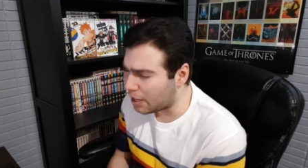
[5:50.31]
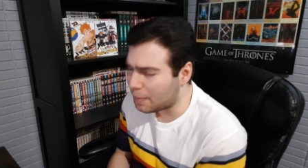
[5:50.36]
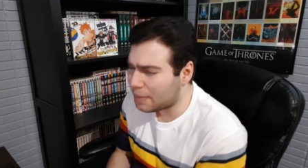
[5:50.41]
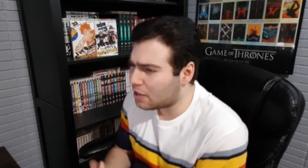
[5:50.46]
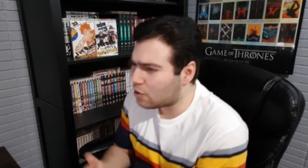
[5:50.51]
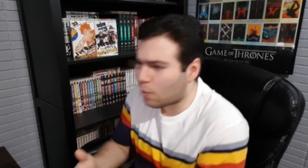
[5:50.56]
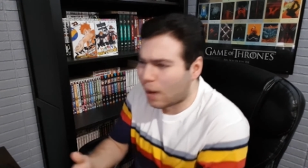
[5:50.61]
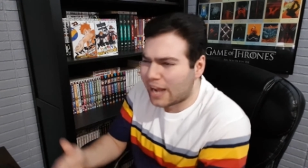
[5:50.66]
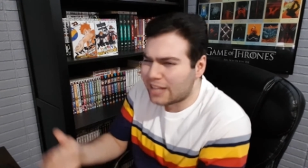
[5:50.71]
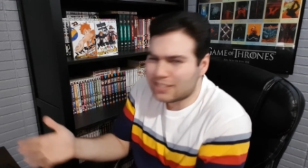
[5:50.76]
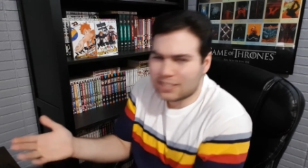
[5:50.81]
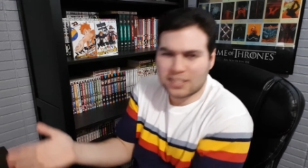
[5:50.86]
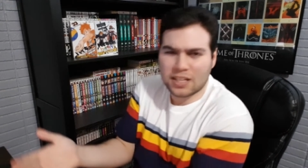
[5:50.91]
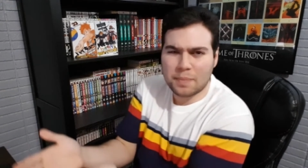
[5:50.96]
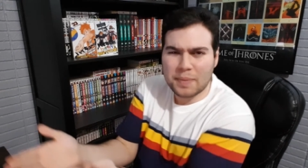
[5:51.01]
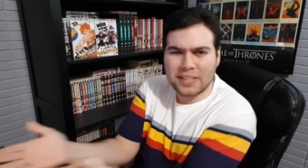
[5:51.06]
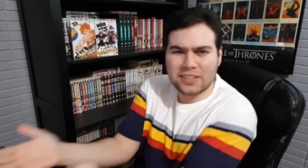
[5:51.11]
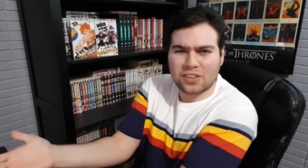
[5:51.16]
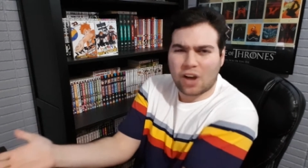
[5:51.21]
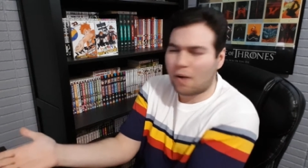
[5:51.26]
I mean, granted, they
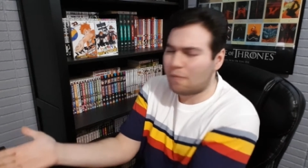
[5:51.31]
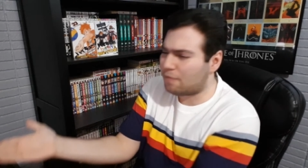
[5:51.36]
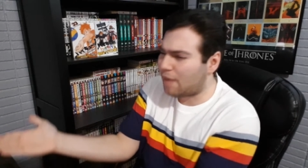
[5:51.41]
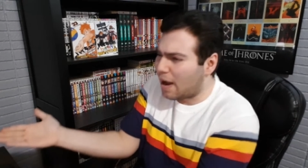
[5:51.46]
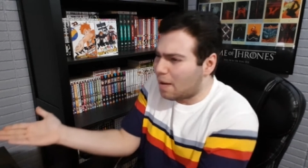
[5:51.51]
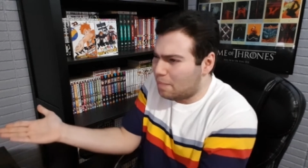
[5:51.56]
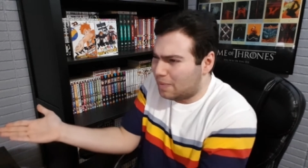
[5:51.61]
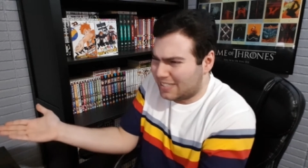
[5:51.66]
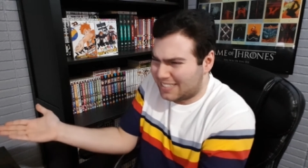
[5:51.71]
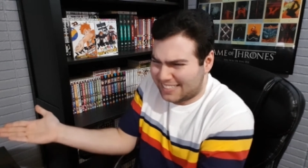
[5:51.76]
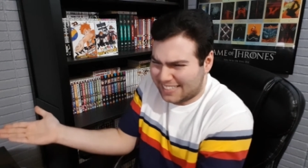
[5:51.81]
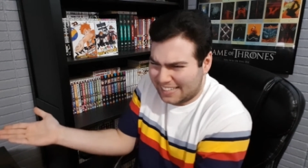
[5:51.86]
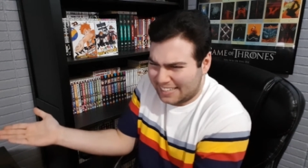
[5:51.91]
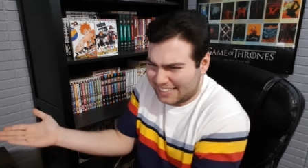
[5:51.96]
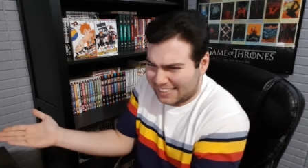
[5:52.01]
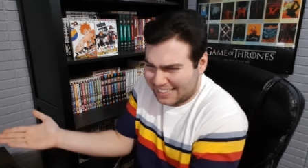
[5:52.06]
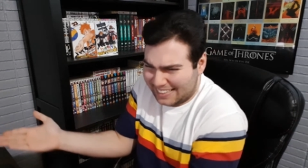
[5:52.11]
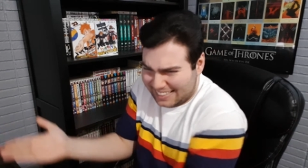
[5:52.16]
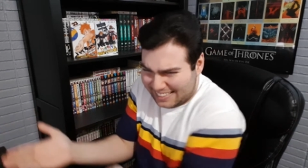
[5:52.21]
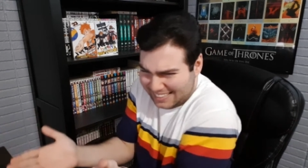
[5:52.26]
made top five, but it's like
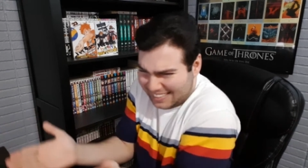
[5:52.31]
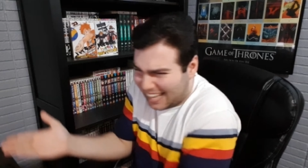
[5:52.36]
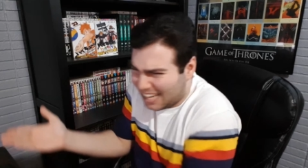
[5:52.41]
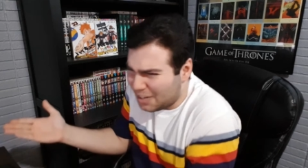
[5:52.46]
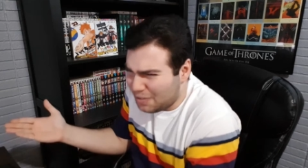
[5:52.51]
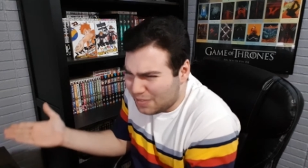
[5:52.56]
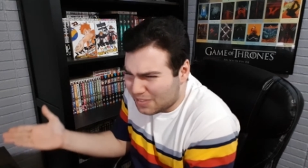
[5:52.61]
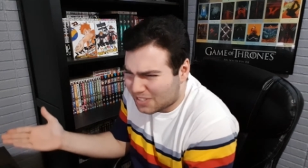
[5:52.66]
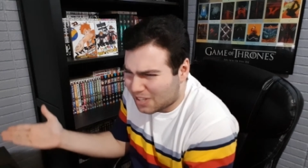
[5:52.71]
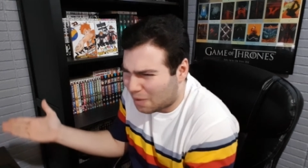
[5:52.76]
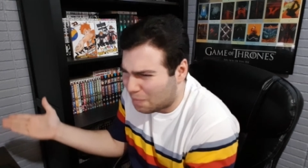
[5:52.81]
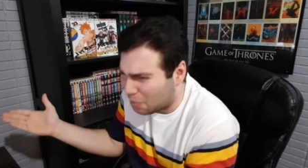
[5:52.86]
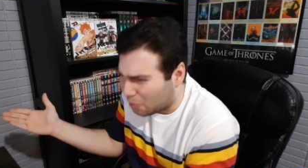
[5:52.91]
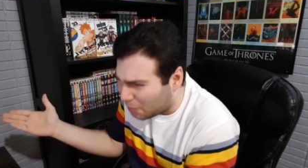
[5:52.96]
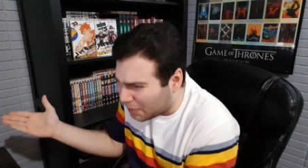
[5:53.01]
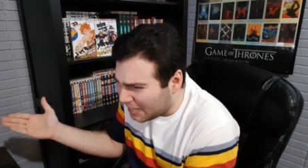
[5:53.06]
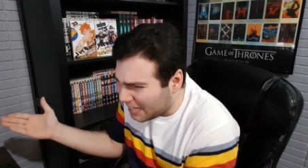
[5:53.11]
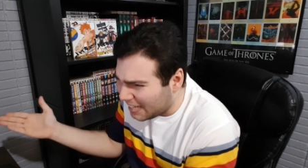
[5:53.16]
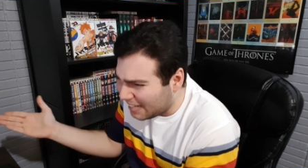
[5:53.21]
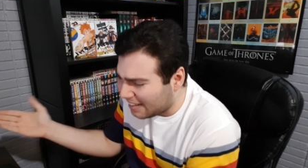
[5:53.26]
not even top
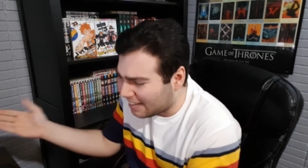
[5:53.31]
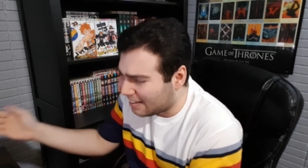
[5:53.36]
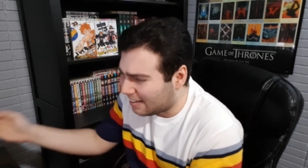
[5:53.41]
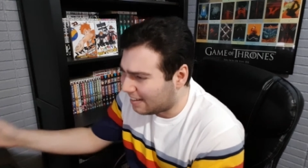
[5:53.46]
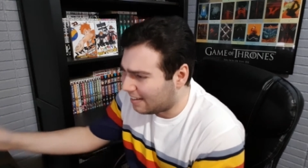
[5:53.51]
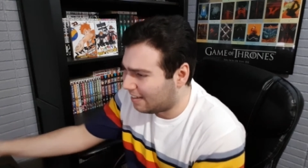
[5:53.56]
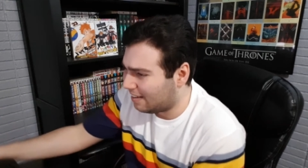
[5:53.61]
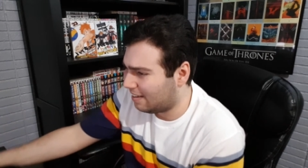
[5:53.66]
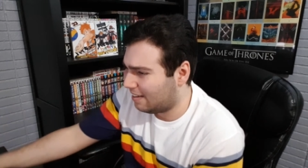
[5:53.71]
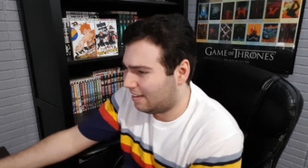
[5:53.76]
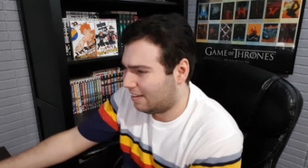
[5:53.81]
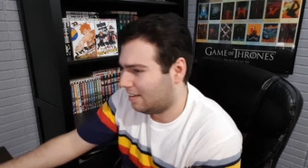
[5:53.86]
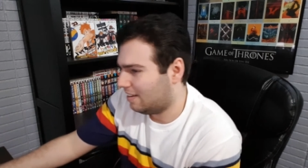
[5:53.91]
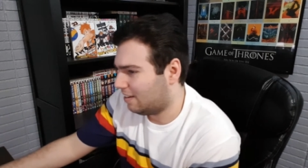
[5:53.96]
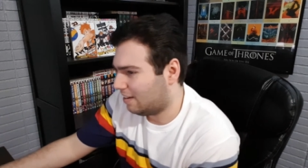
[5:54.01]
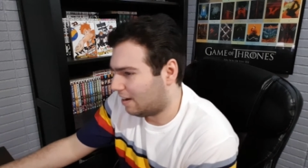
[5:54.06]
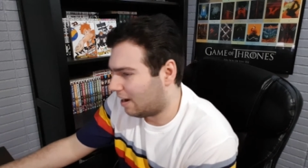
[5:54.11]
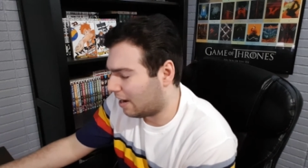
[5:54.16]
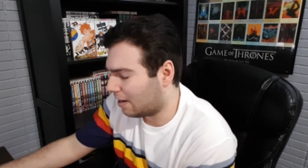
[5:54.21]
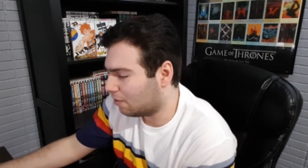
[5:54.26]
three?
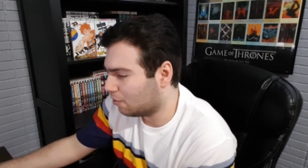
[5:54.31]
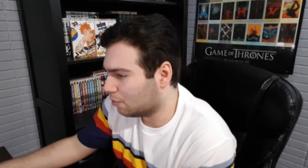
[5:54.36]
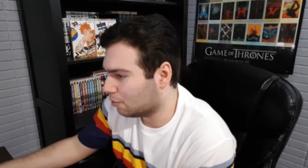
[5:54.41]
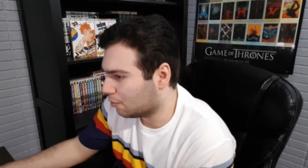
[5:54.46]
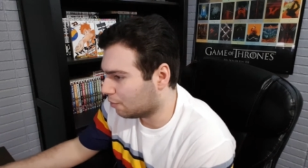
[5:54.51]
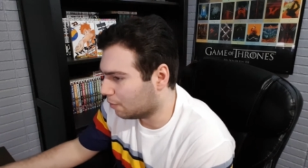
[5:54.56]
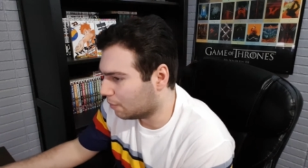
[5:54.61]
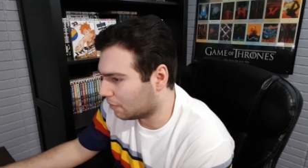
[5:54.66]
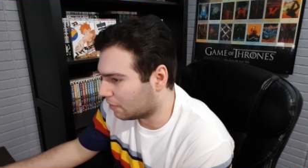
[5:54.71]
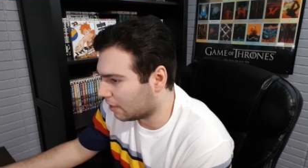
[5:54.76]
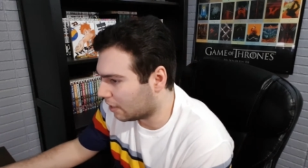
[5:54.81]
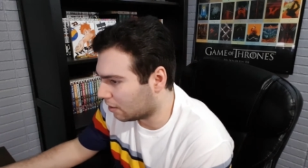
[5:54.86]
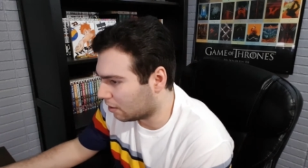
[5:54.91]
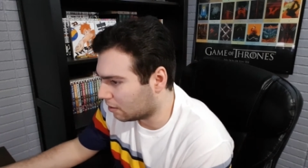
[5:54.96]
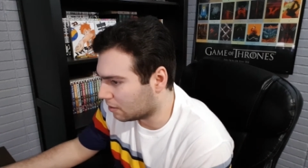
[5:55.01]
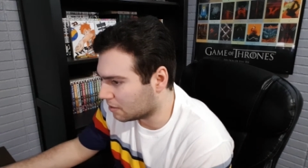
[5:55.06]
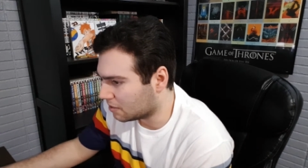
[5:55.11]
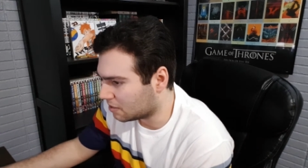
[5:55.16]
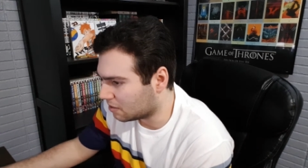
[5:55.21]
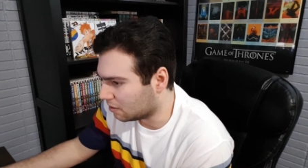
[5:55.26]
I don't agree with that
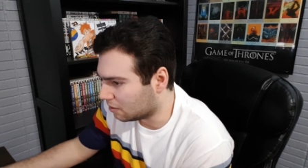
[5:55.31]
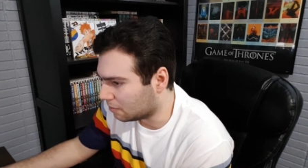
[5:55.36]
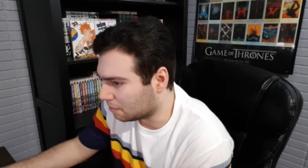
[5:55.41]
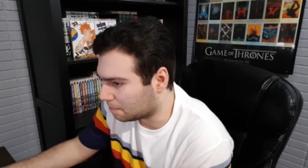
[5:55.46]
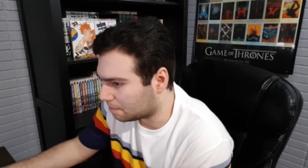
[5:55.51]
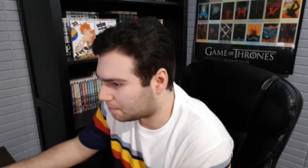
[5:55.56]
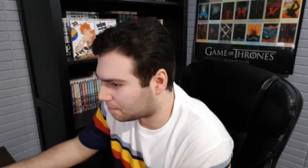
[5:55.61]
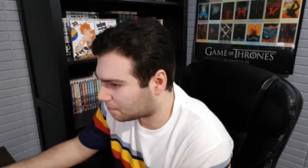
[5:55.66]
honestly.